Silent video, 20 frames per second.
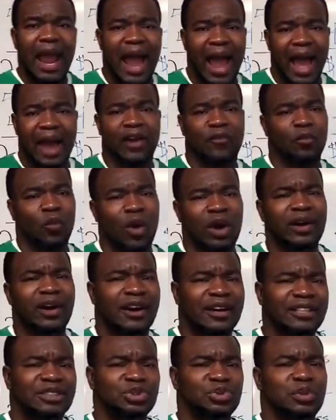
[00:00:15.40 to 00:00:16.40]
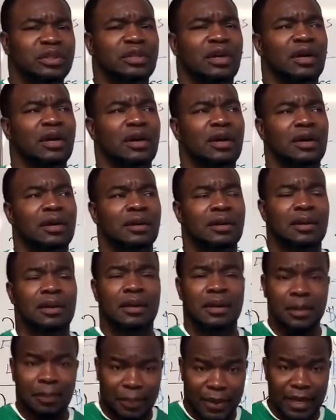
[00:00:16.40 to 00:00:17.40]
out of 100 uh,
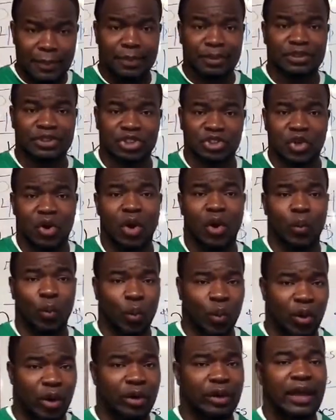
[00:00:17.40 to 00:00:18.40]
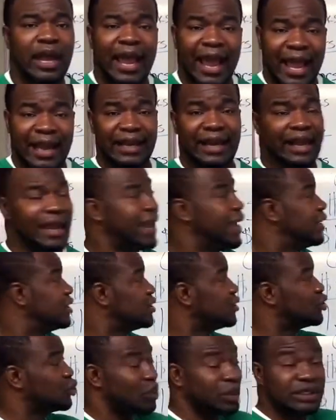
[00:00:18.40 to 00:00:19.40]
people to start work at the age
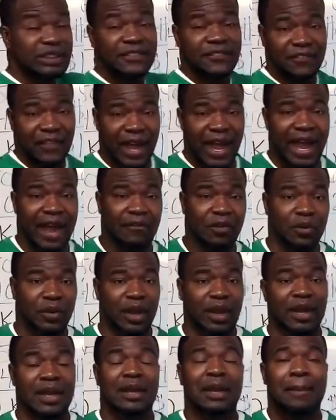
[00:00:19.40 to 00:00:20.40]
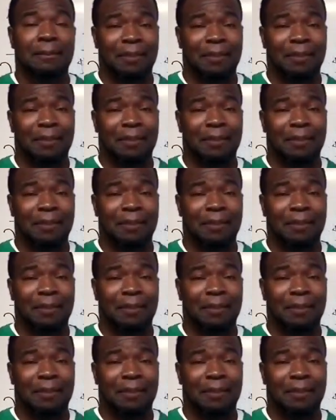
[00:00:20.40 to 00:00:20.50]
of 25, okay,